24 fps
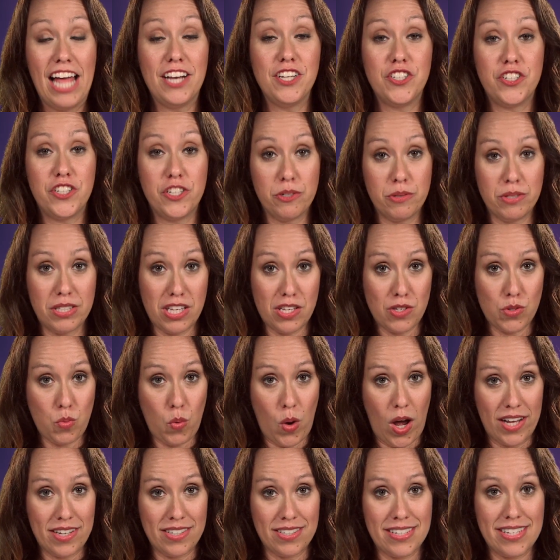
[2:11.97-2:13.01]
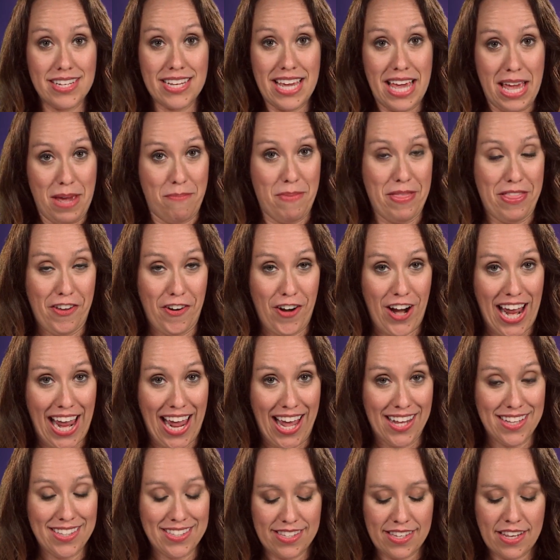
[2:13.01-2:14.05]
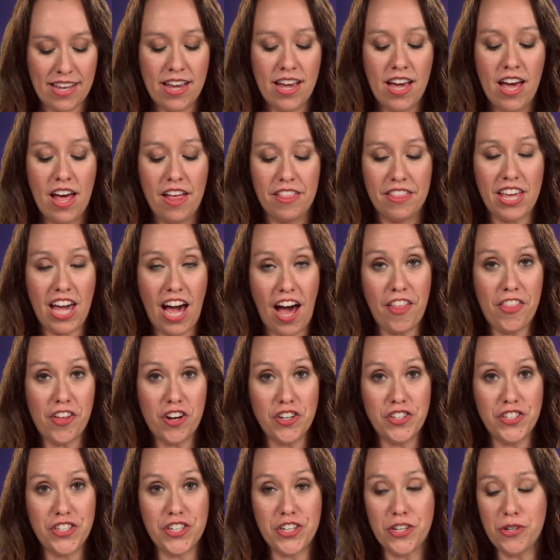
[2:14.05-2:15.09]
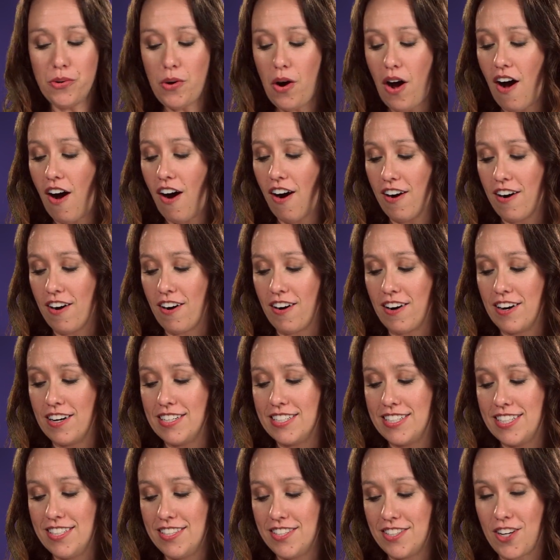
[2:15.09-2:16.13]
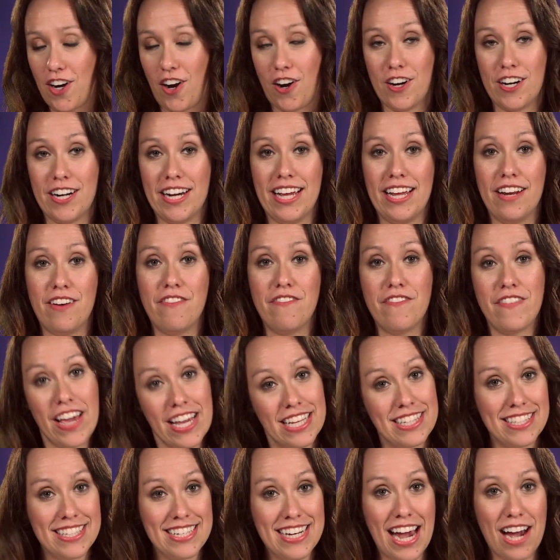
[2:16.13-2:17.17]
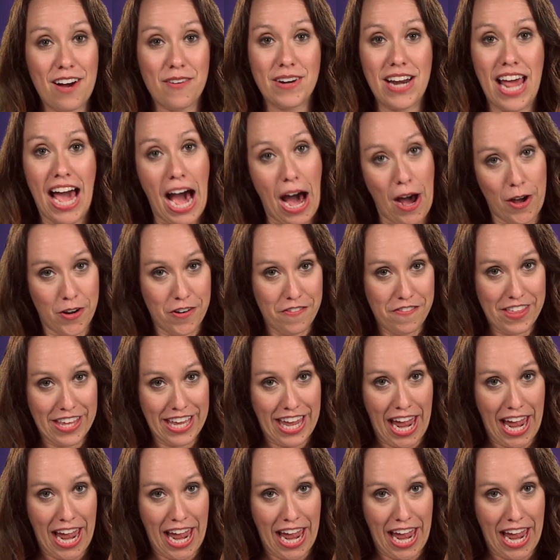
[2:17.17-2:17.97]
and chooses one to keep in their hands. The other 2 are discarded face down out of the